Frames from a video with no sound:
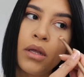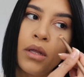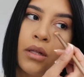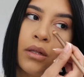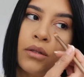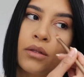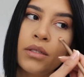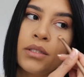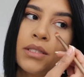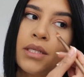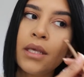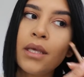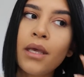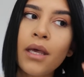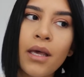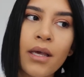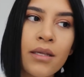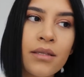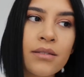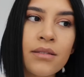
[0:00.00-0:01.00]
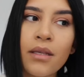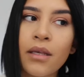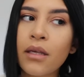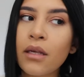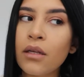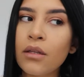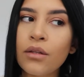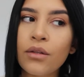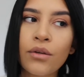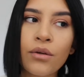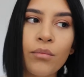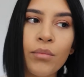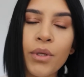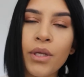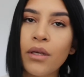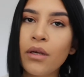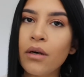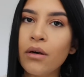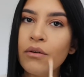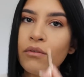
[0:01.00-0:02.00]
And it looks like it has like a little
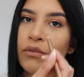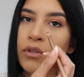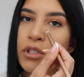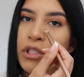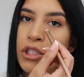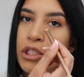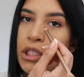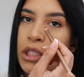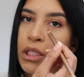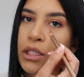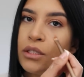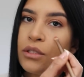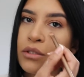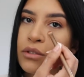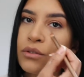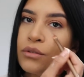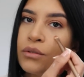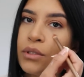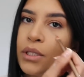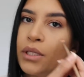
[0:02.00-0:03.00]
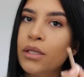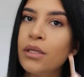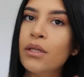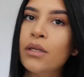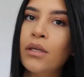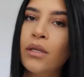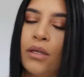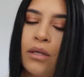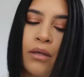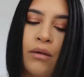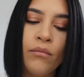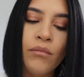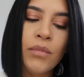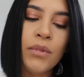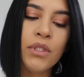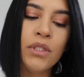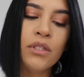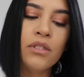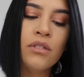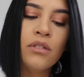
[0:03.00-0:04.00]
bit of a sheen to it.
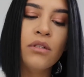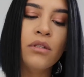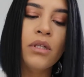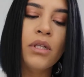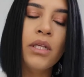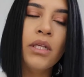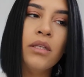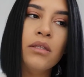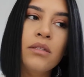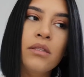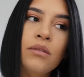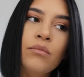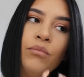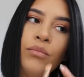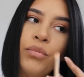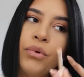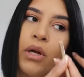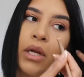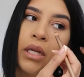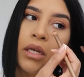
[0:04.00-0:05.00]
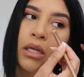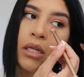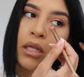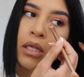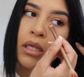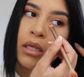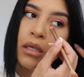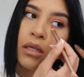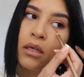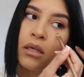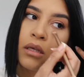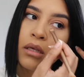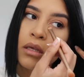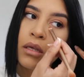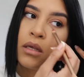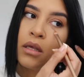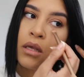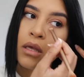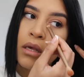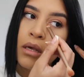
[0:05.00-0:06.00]
It does look like it's brightening
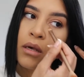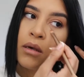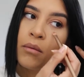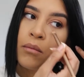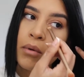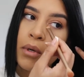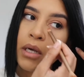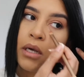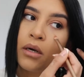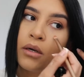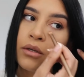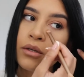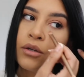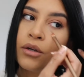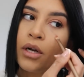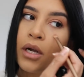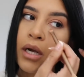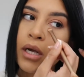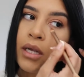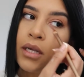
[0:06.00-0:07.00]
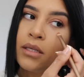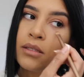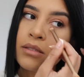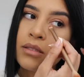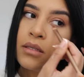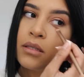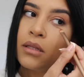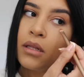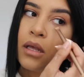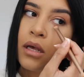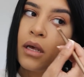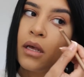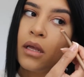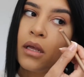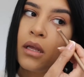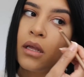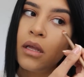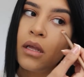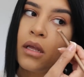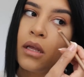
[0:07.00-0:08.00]
my under eyes a lot.
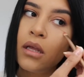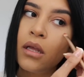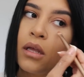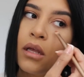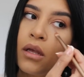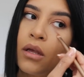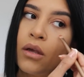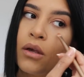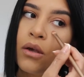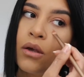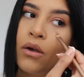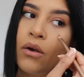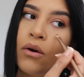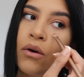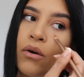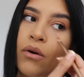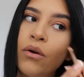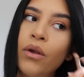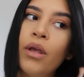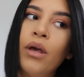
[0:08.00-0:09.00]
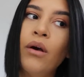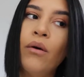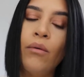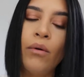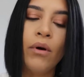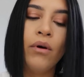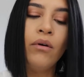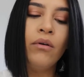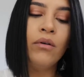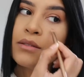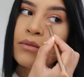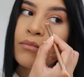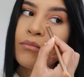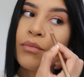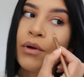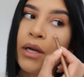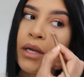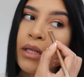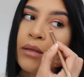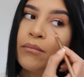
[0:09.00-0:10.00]
Oh yeah, wow, it's
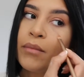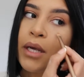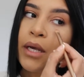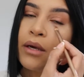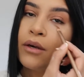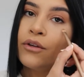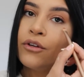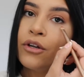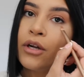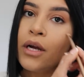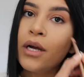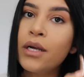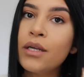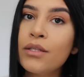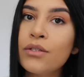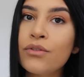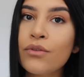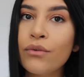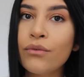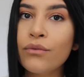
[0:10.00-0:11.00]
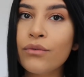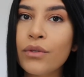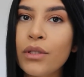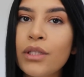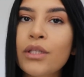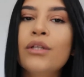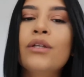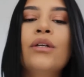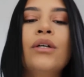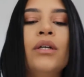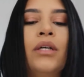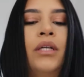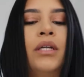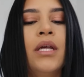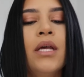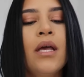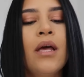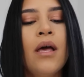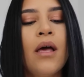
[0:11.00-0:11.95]
brightening my under eyes really good.